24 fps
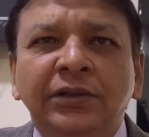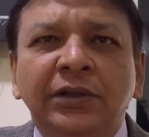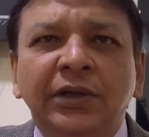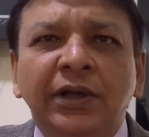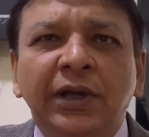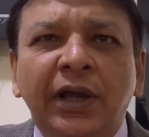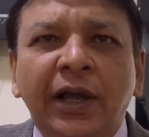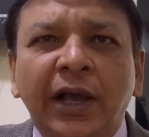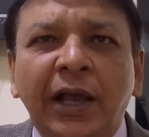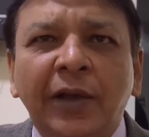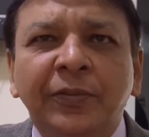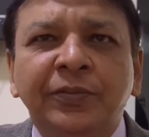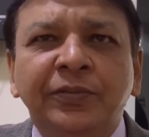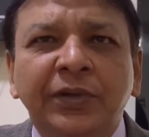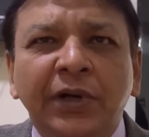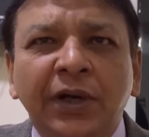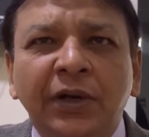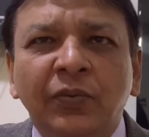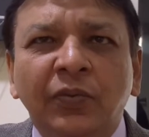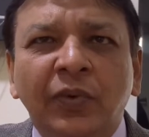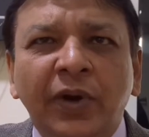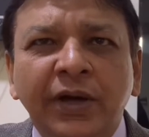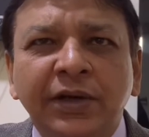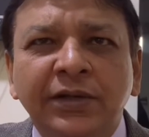abstract
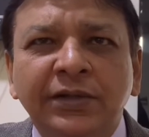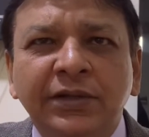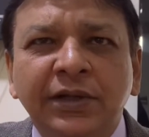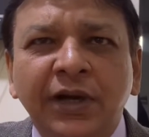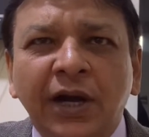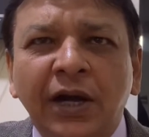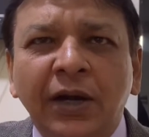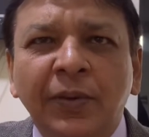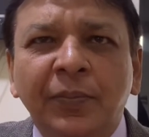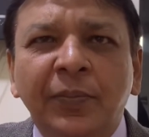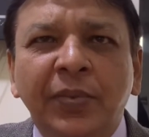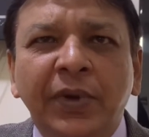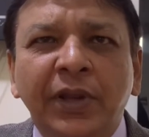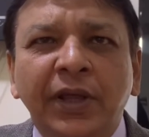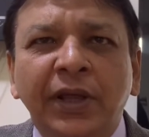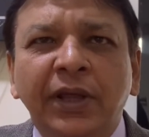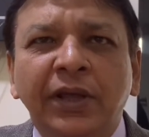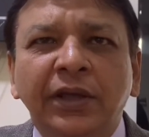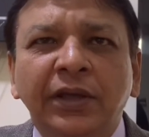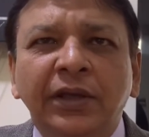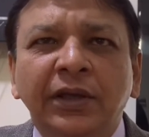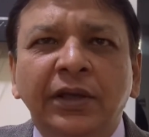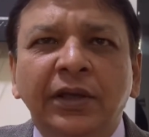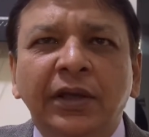void start
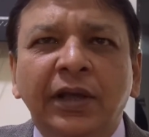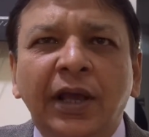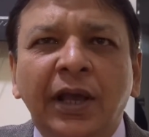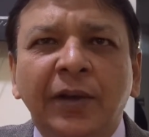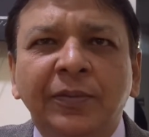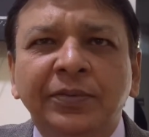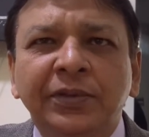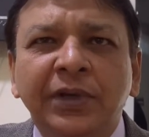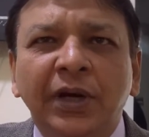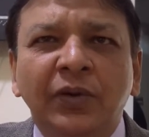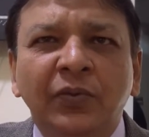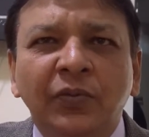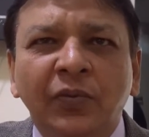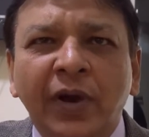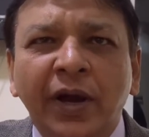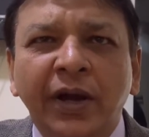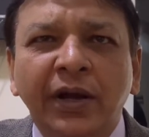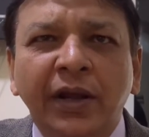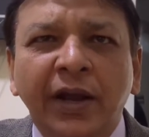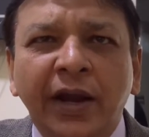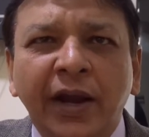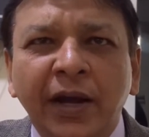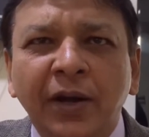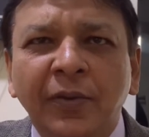play, abstract
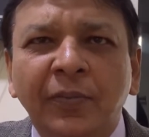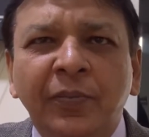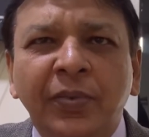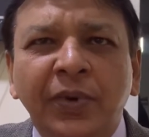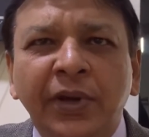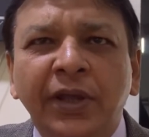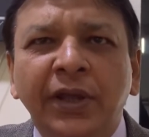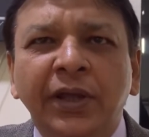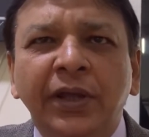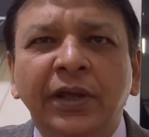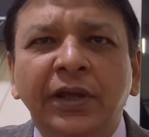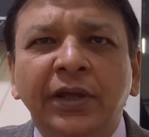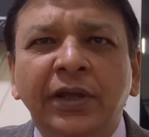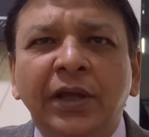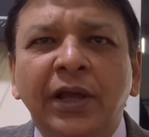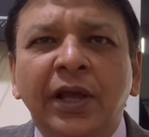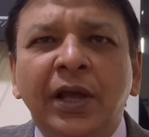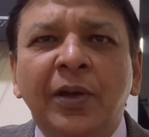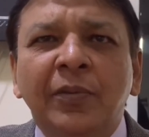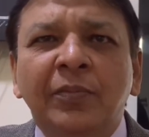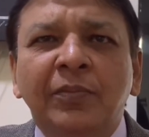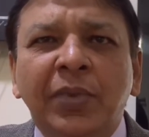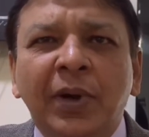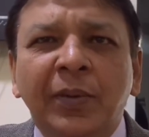void end play,
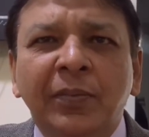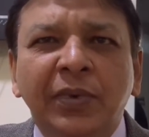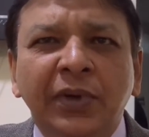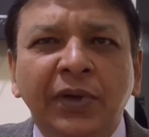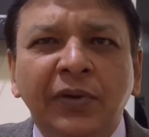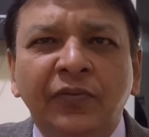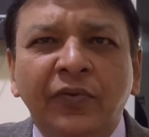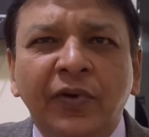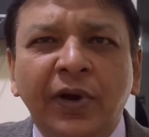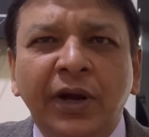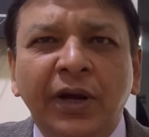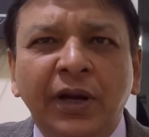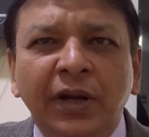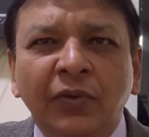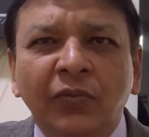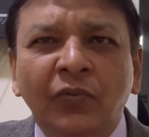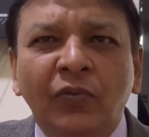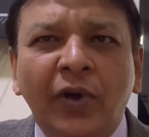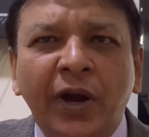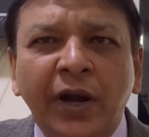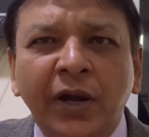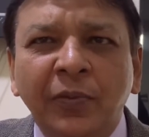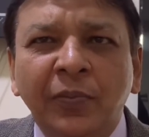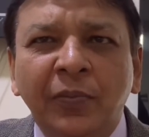public final
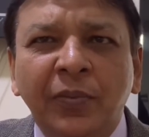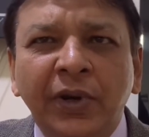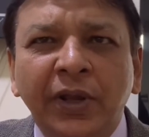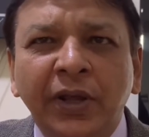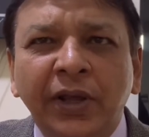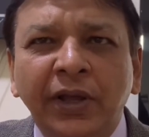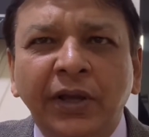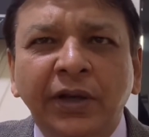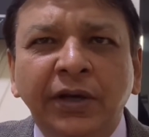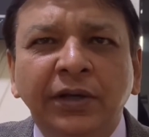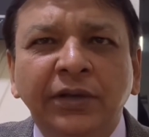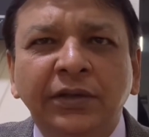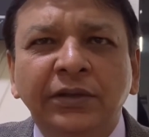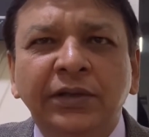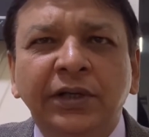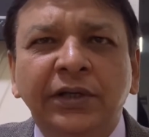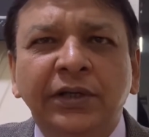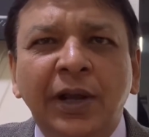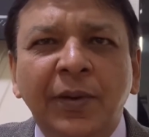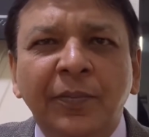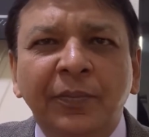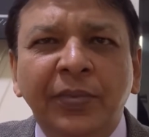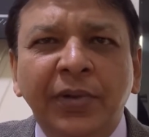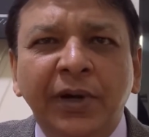void play, the
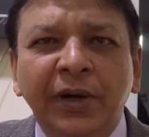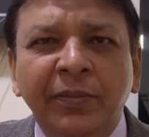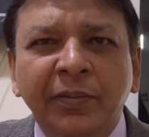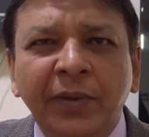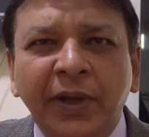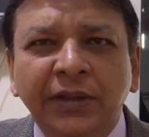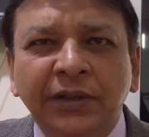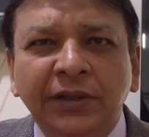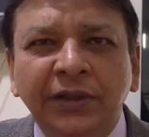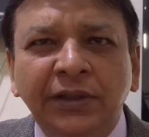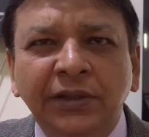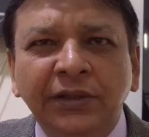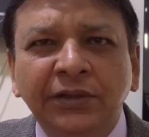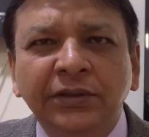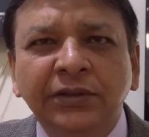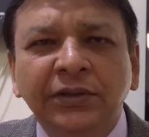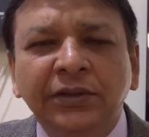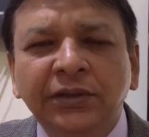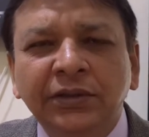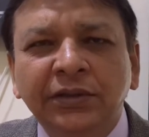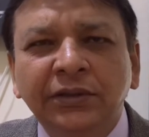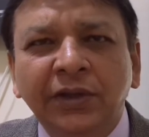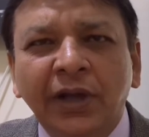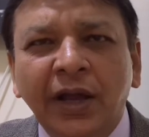template method
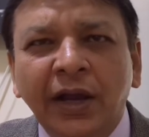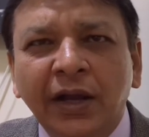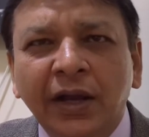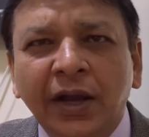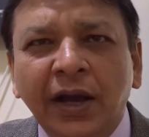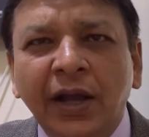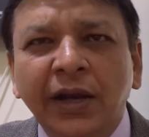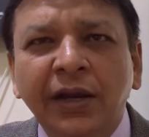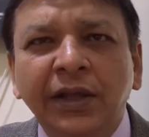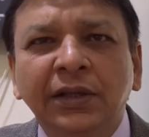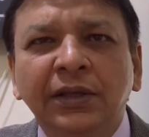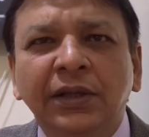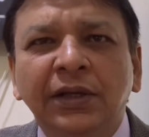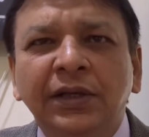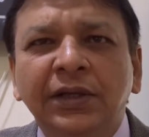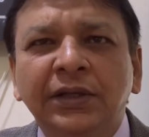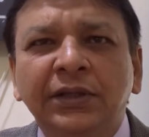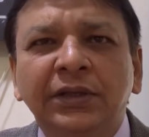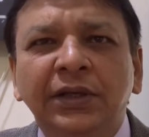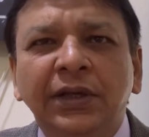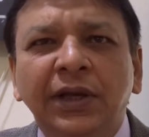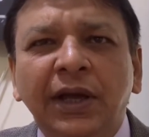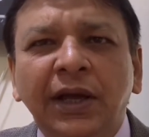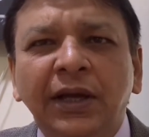calling the
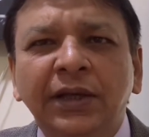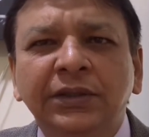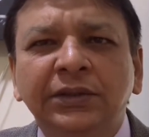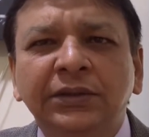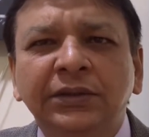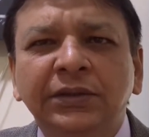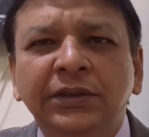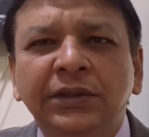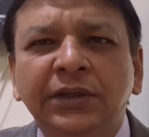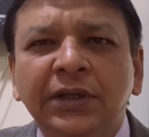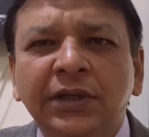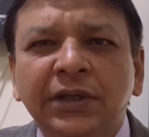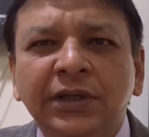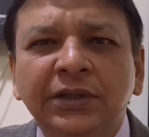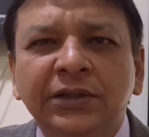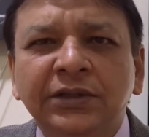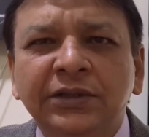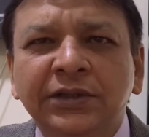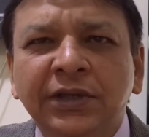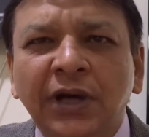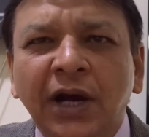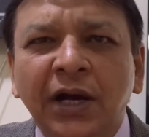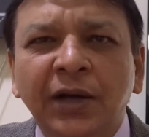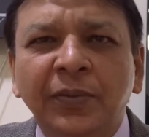initialize,
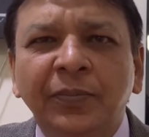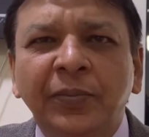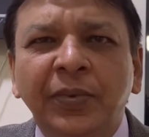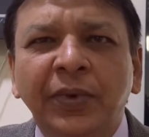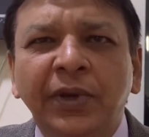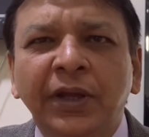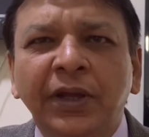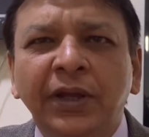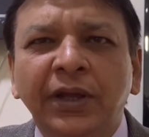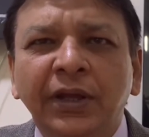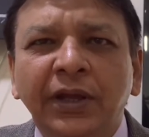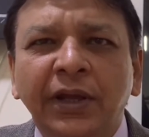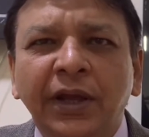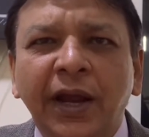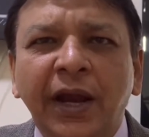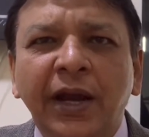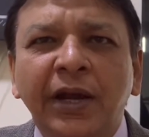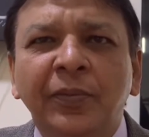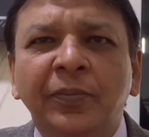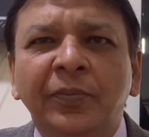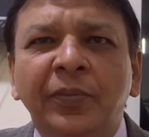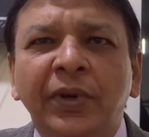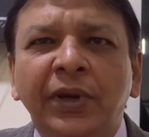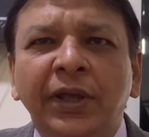start play,
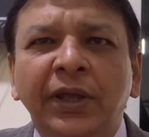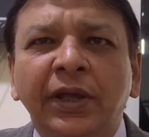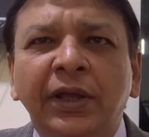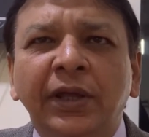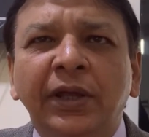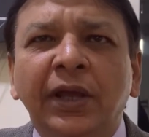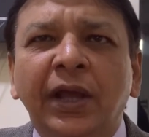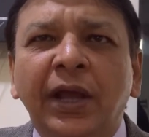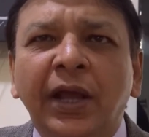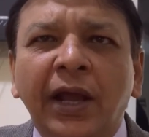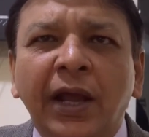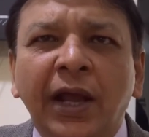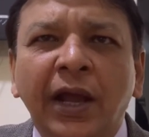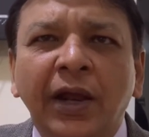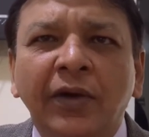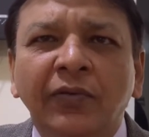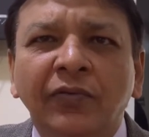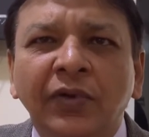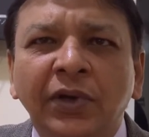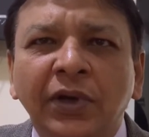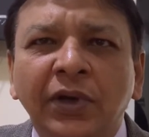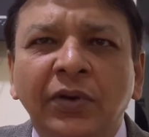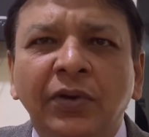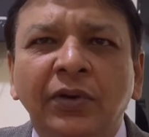end play, and
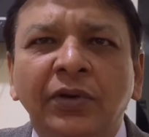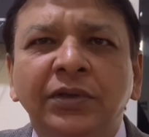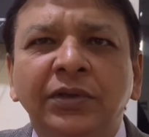we close